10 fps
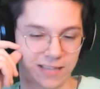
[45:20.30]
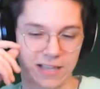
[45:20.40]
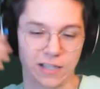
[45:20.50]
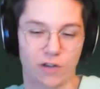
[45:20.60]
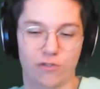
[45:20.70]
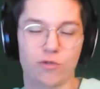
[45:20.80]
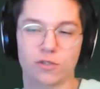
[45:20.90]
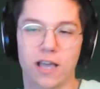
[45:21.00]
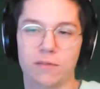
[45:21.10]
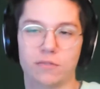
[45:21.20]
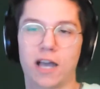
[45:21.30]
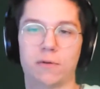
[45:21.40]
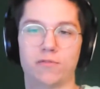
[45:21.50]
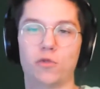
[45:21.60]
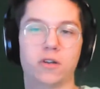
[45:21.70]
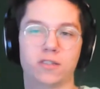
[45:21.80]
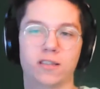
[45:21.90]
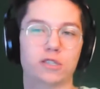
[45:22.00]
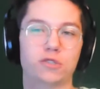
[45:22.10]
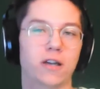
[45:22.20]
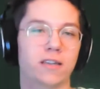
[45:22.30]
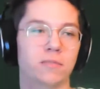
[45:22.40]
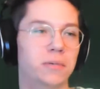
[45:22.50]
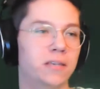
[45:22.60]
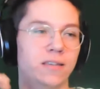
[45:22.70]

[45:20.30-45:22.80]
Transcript: like a full-time job if you want to like try and be